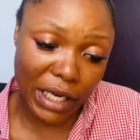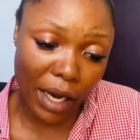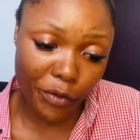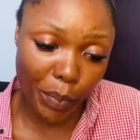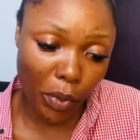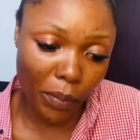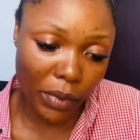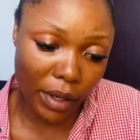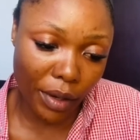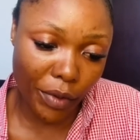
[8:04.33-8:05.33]

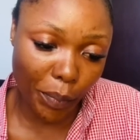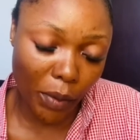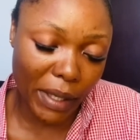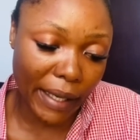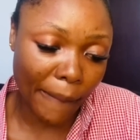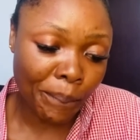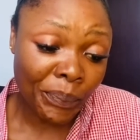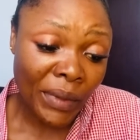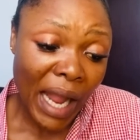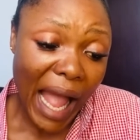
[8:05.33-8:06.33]
Republic.
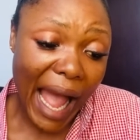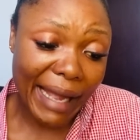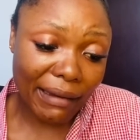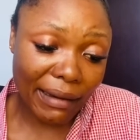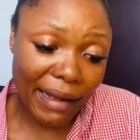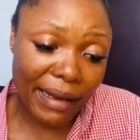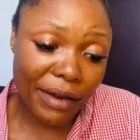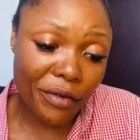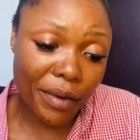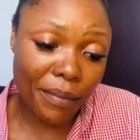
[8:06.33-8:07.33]
I clearly
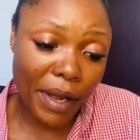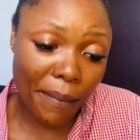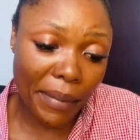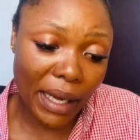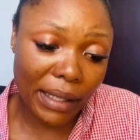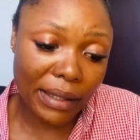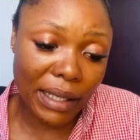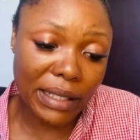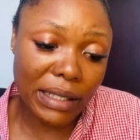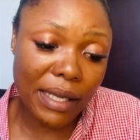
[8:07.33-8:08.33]
remember
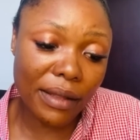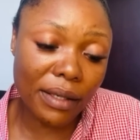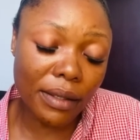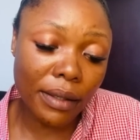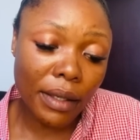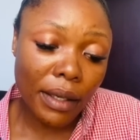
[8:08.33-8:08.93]
that in the